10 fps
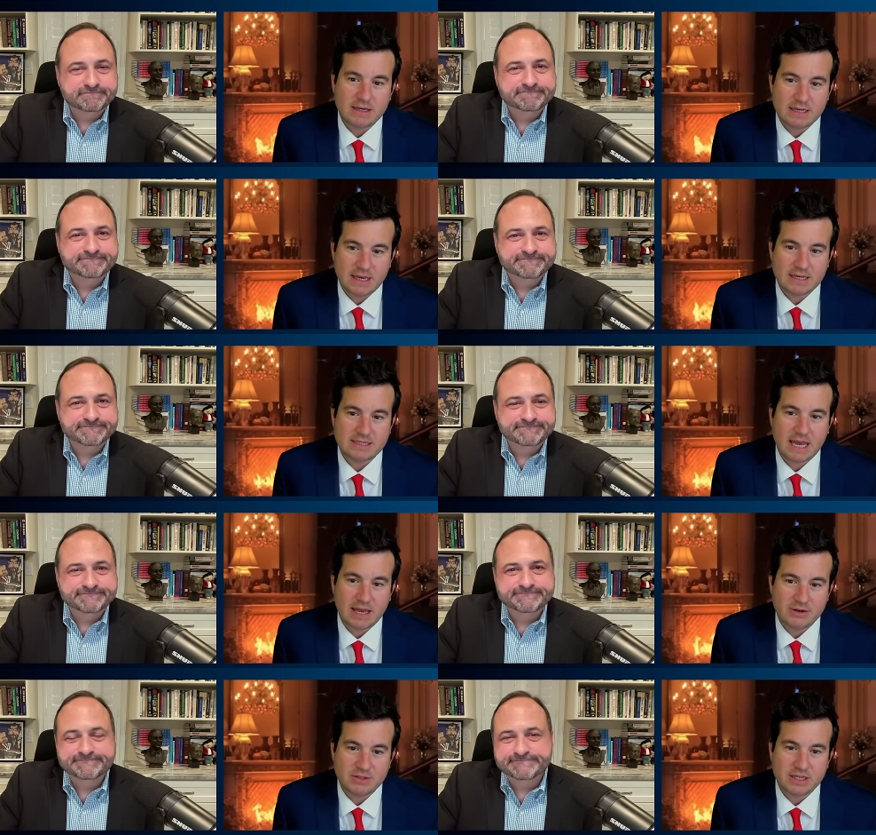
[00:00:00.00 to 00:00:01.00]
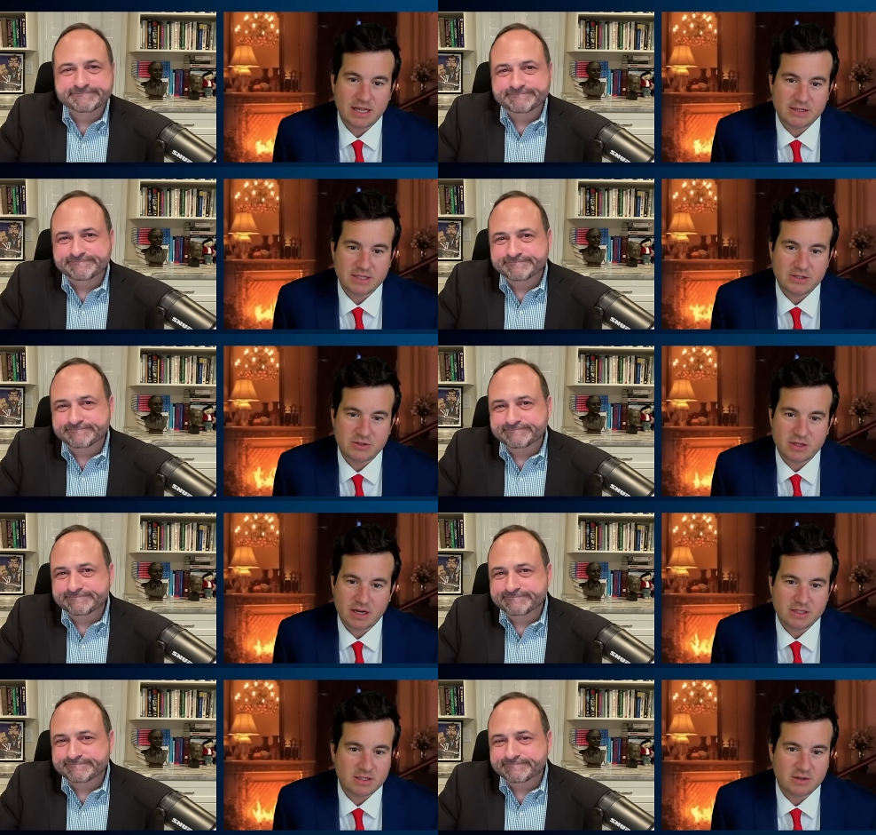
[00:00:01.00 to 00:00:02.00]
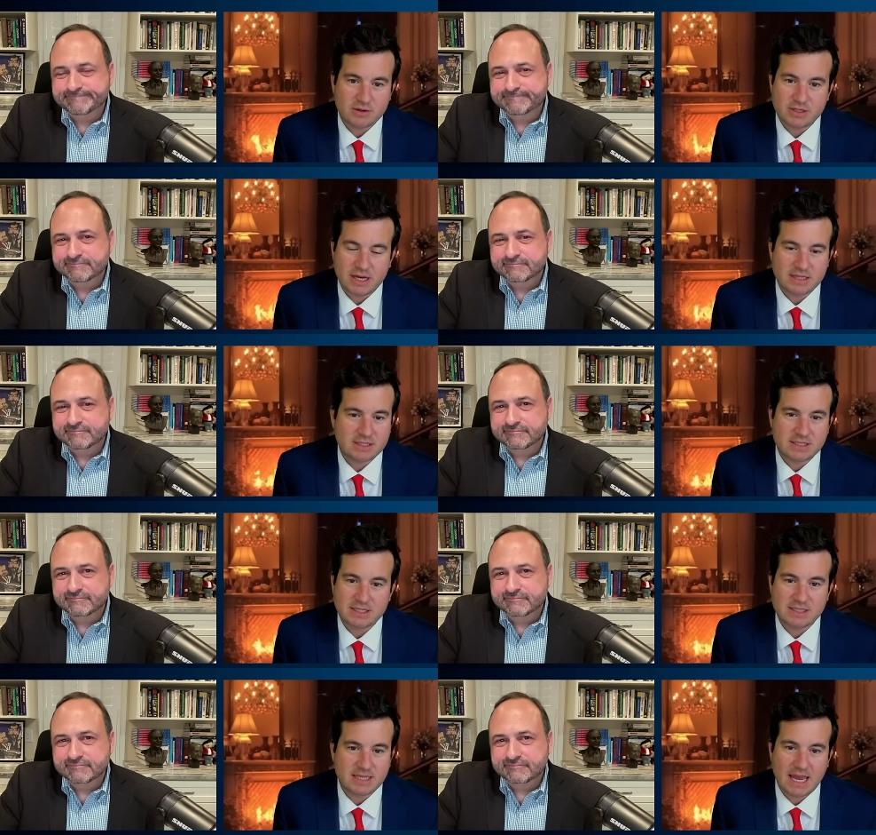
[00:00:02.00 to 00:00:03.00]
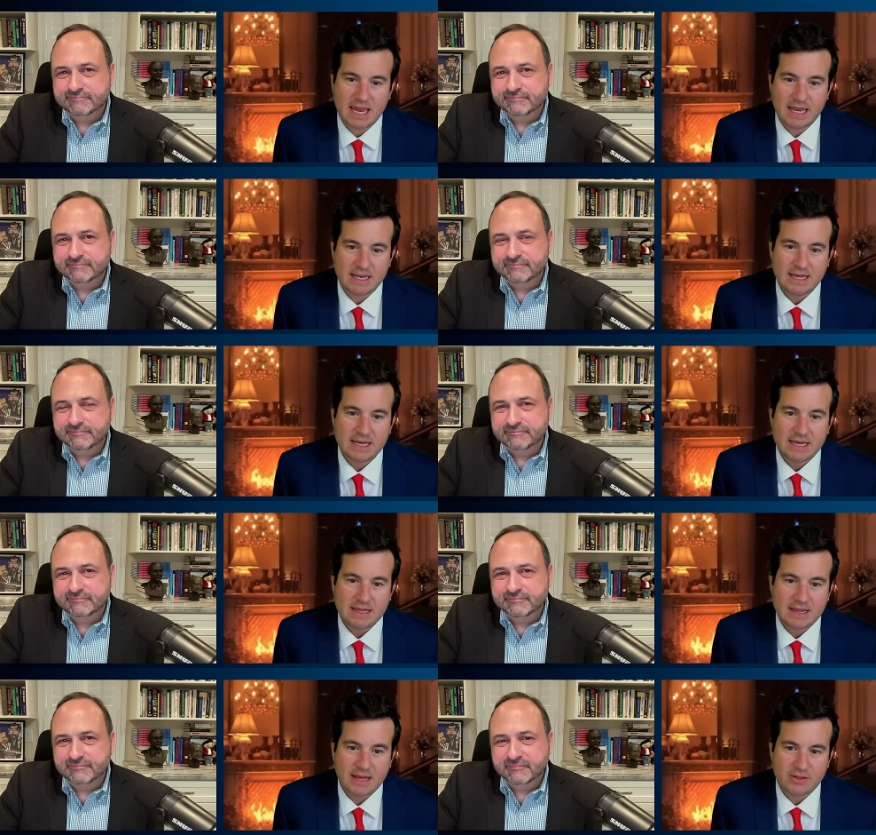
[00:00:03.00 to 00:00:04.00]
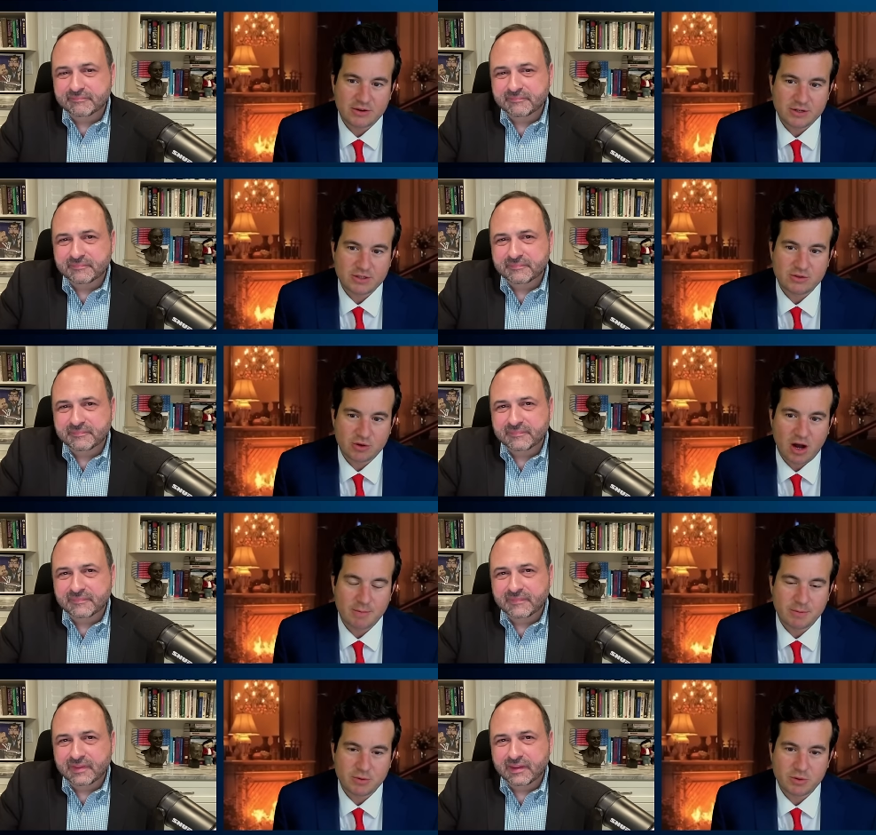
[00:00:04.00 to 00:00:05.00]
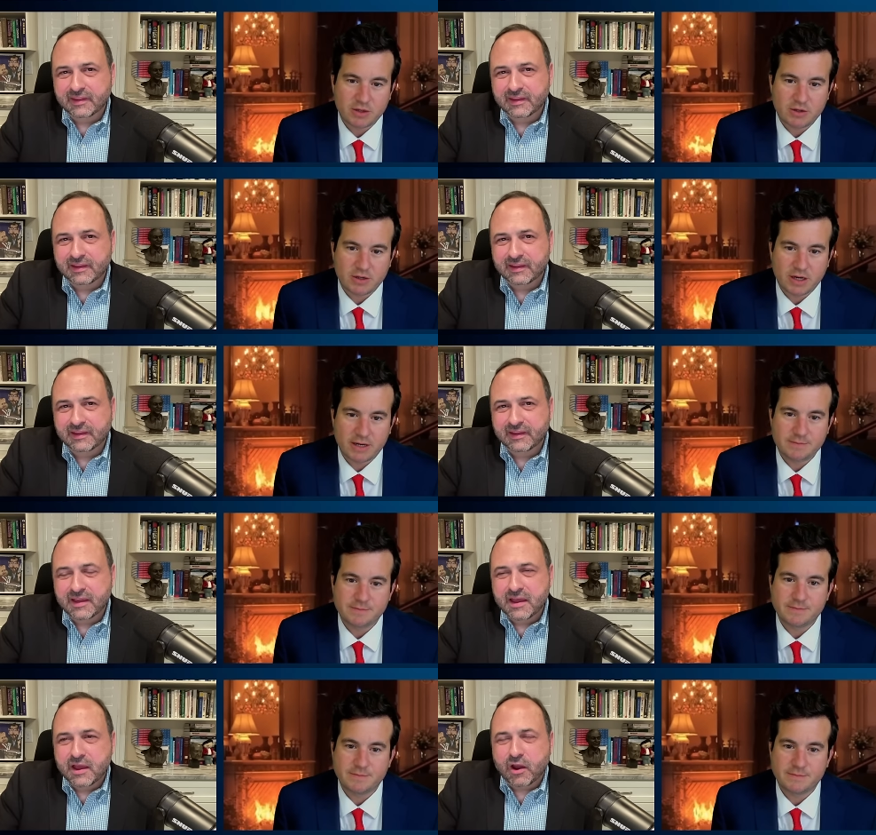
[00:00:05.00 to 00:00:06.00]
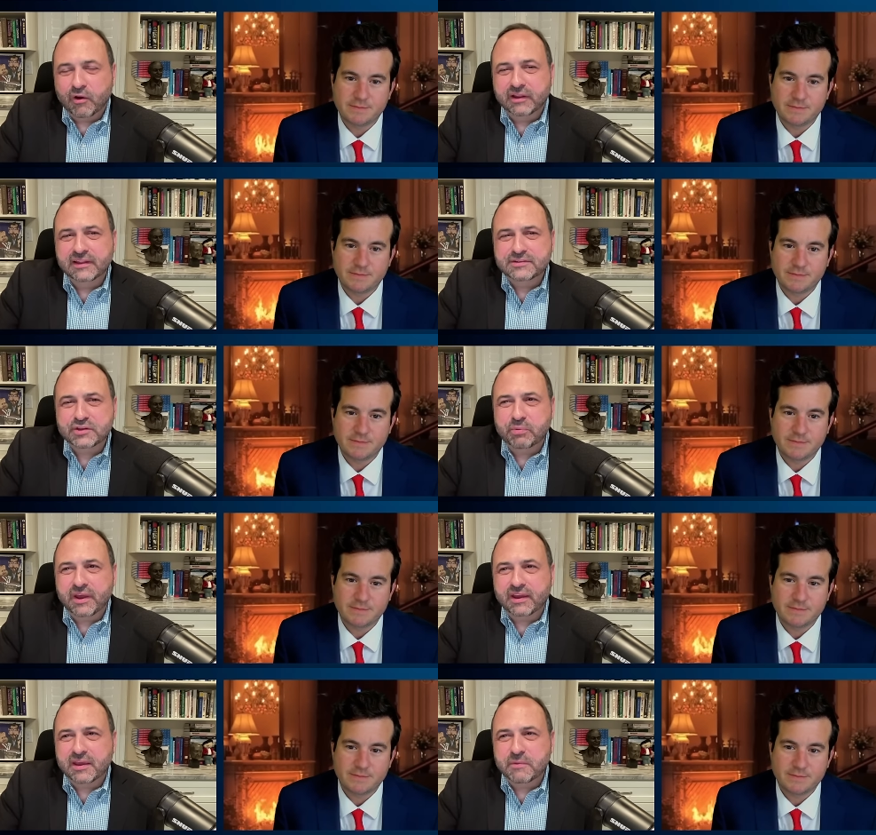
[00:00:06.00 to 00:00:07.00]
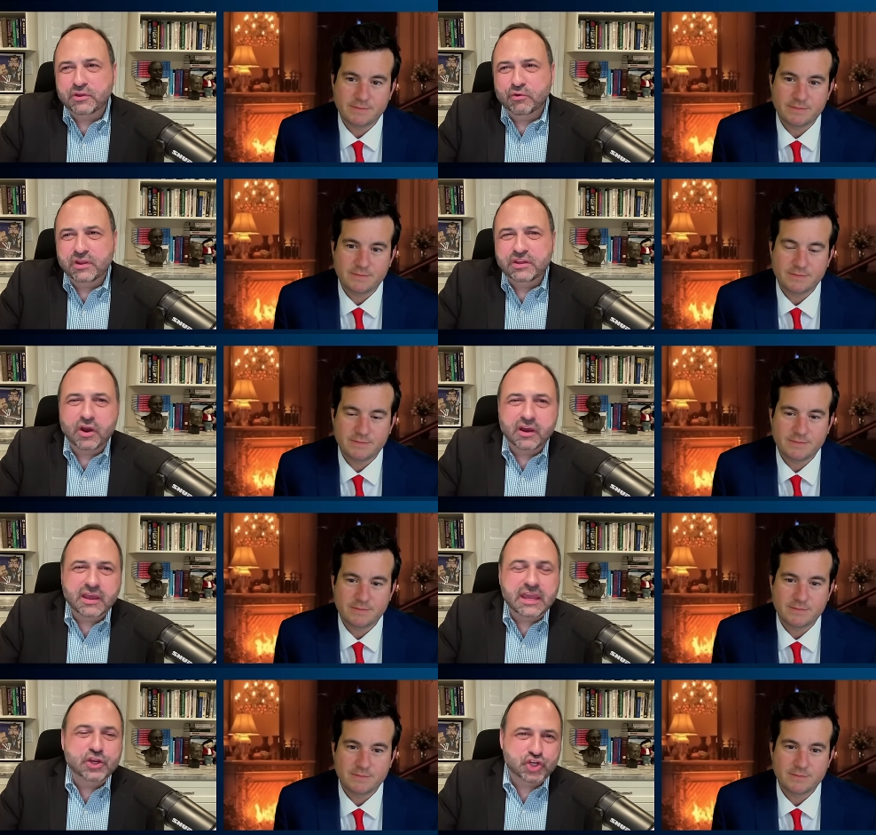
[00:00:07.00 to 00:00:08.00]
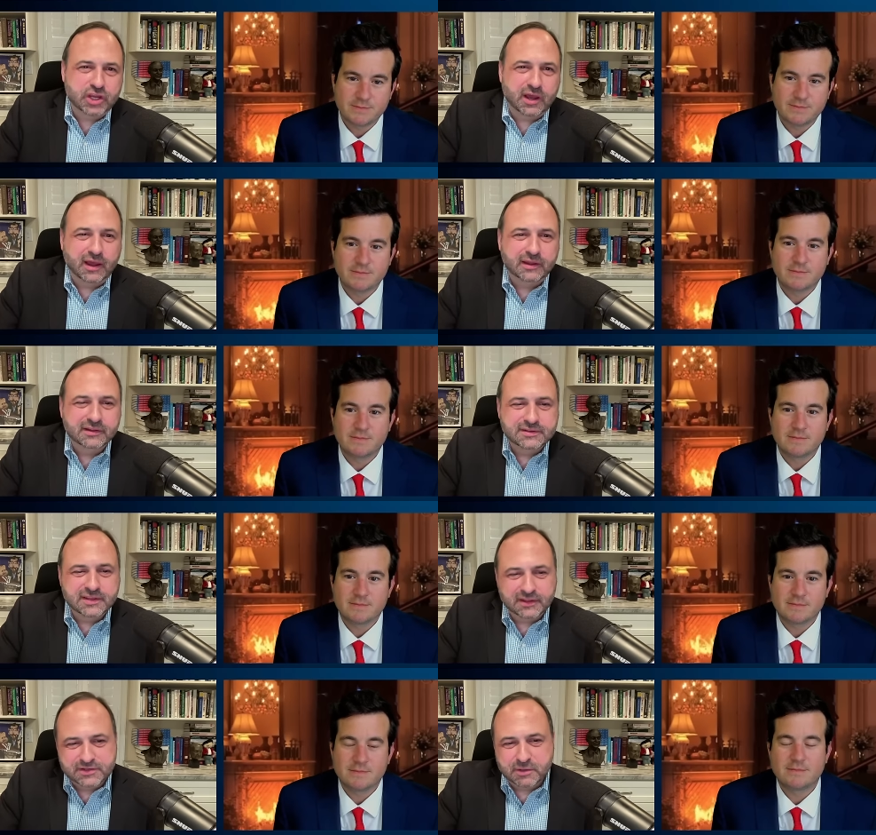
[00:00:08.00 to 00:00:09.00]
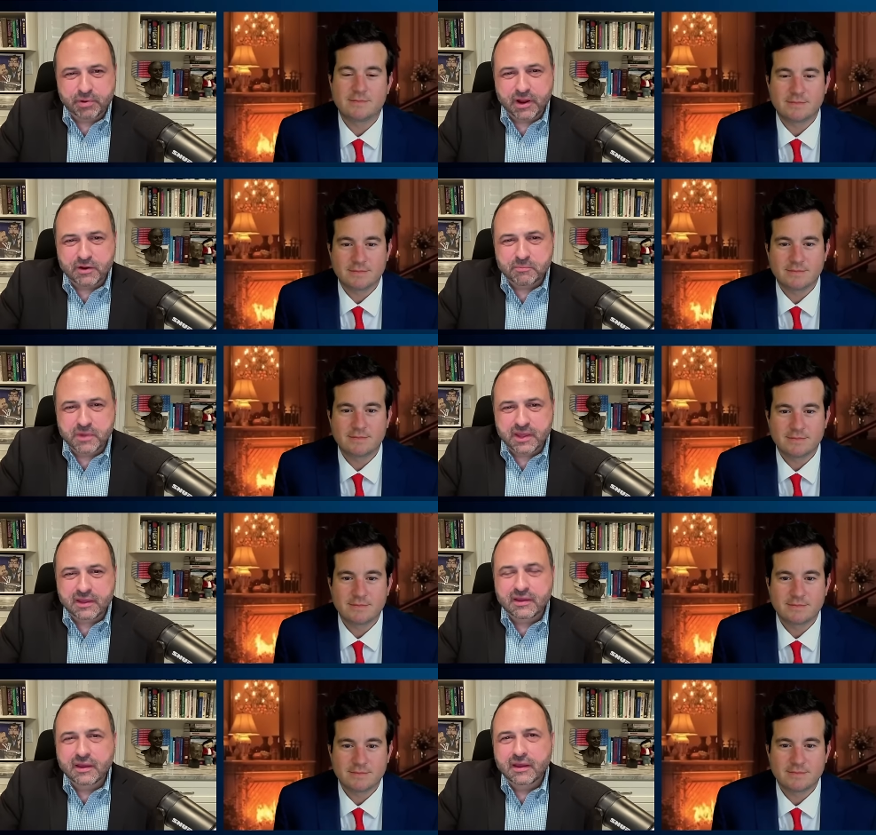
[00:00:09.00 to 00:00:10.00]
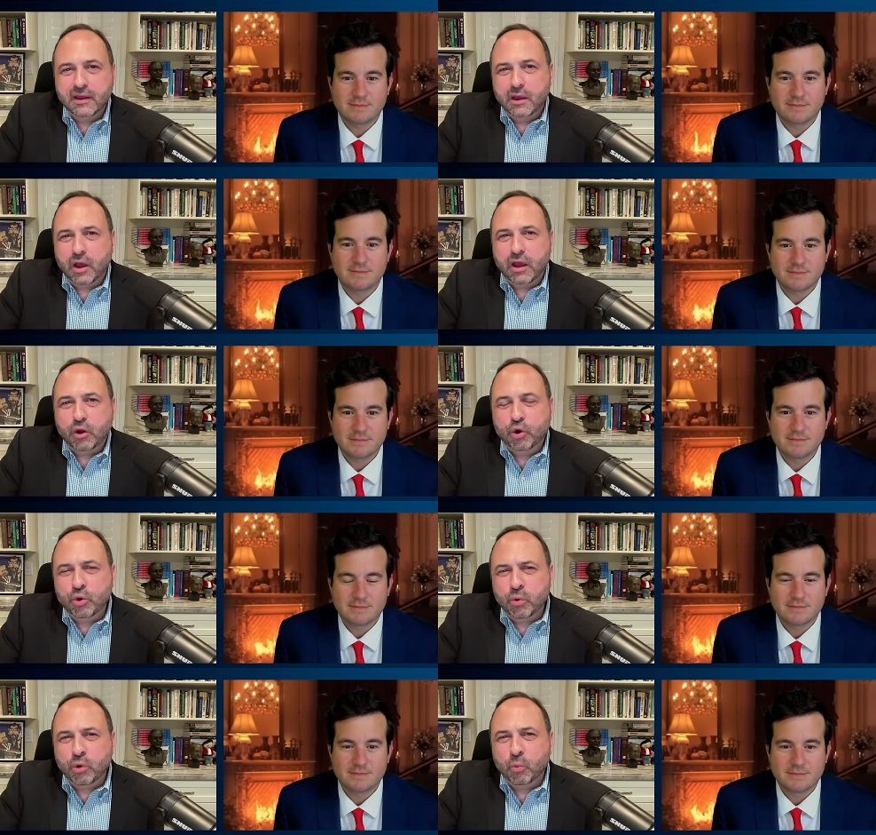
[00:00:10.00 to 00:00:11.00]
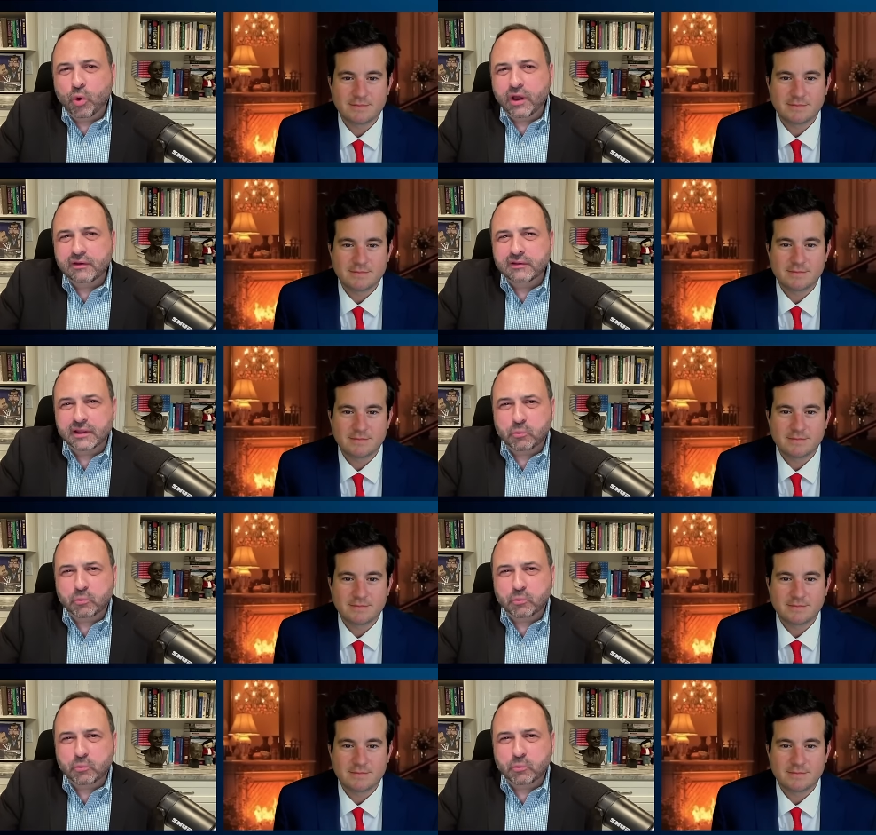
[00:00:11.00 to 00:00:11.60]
Speaker 1: yes, AOC Alexandria Ocasio Cortez. It's insane that there is drama between her and I.
Speaker 2: All right, let's go back. I mean, you're a young-ish guy, let's say, at least mm-hmm. compared mm-hmm. to me. Uh, who or what like